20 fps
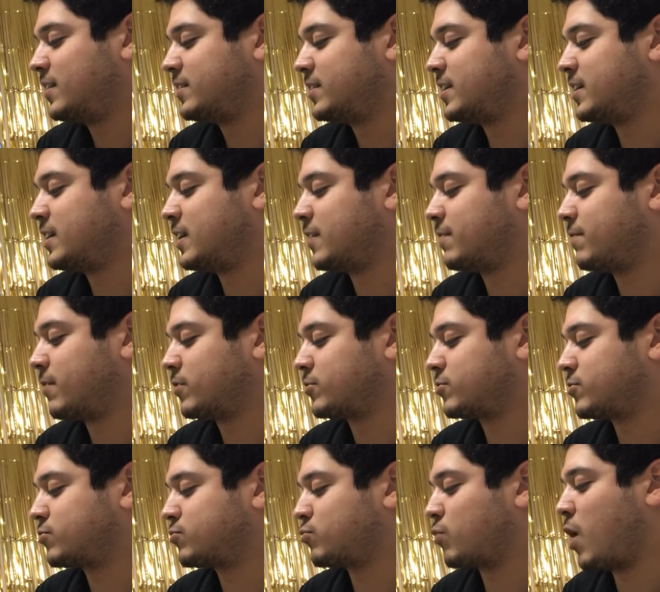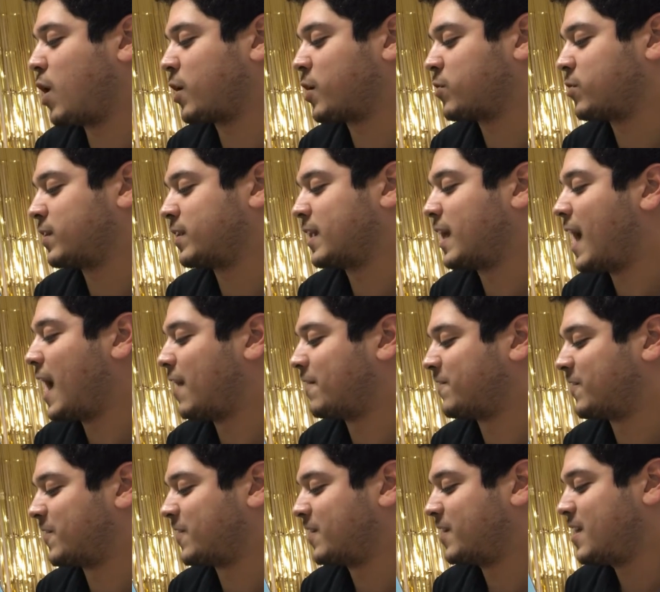Tiki felt stronger than
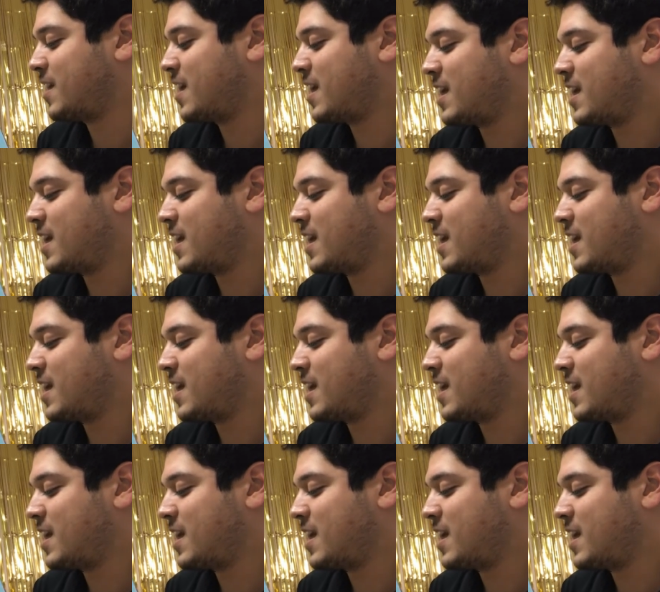ever.